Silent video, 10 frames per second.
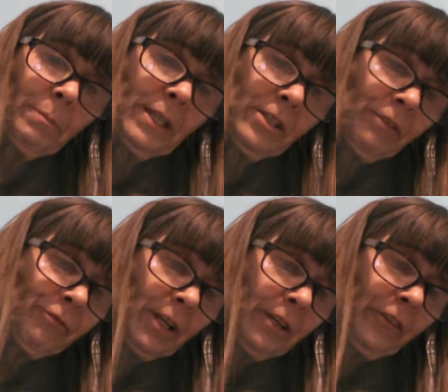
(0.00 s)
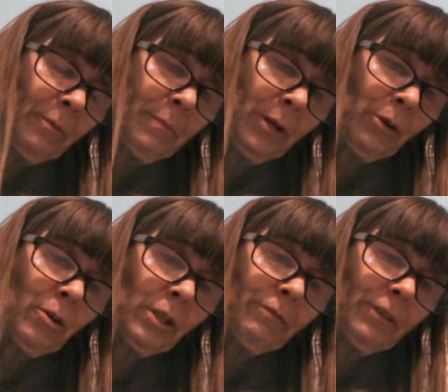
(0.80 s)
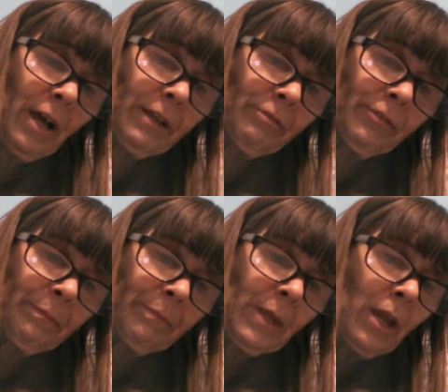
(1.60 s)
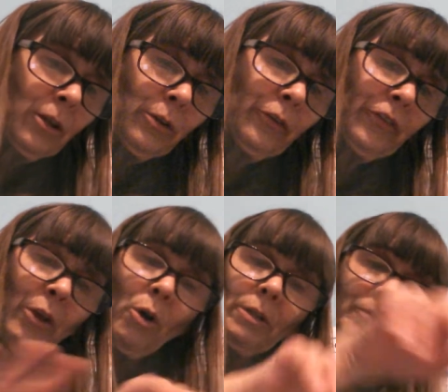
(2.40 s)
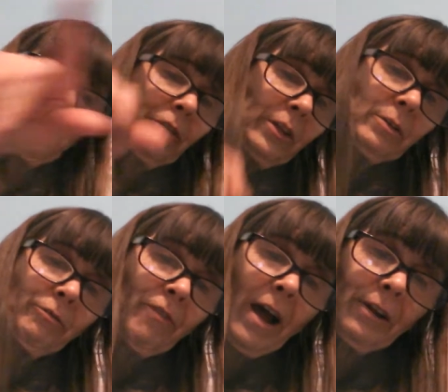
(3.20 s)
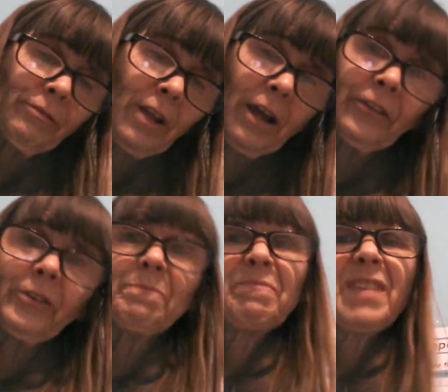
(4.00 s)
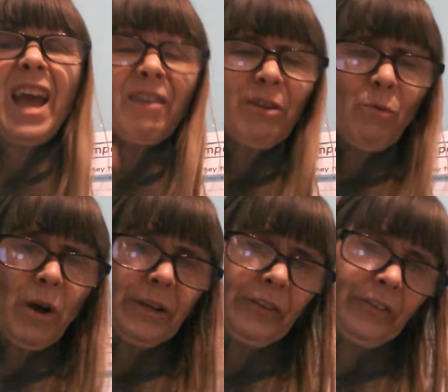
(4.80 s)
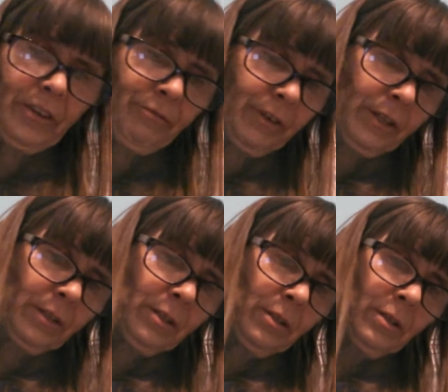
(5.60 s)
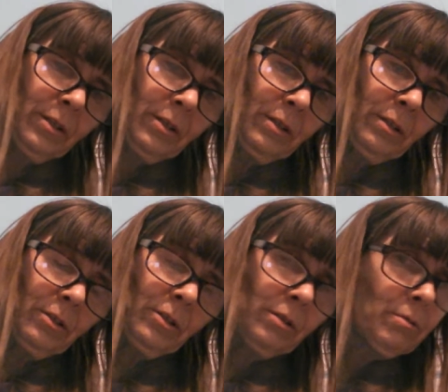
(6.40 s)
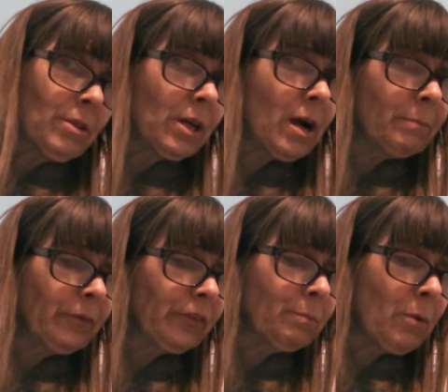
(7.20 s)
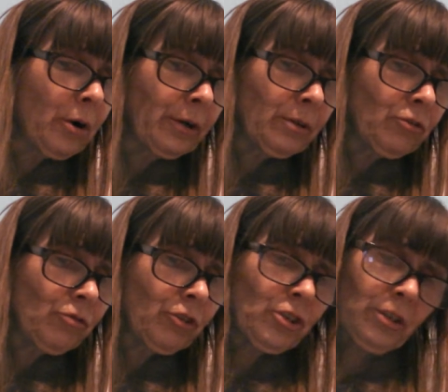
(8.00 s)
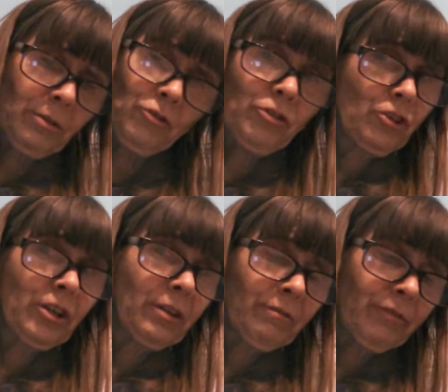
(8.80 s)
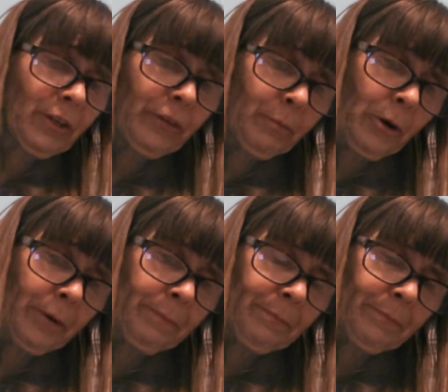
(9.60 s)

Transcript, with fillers: To be different is the miracle of life. You see all of those little fireflies. Everyone is different. Do you think I'm smart? Trisha, Trisha didn't feel smart.